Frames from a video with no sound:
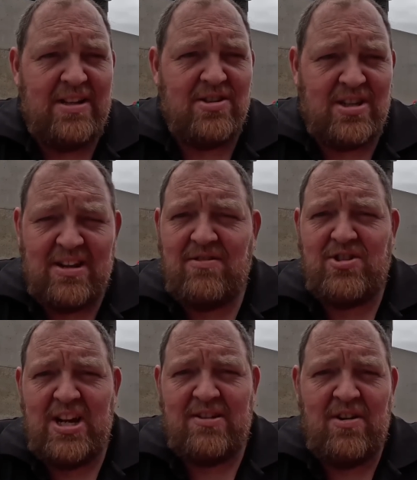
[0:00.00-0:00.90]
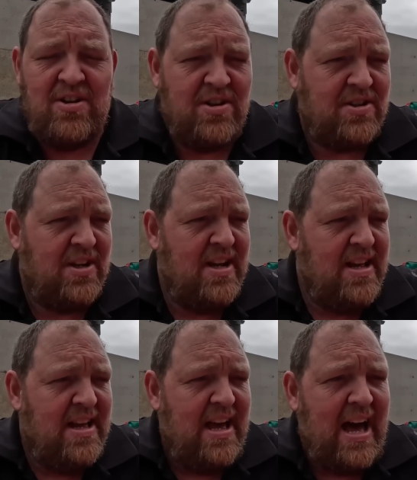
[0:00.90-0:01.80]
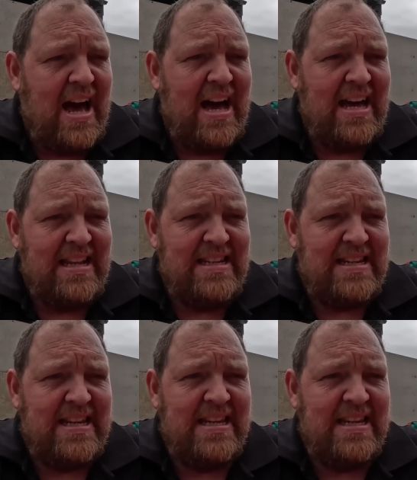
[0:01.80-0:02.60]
just get her checked around it, and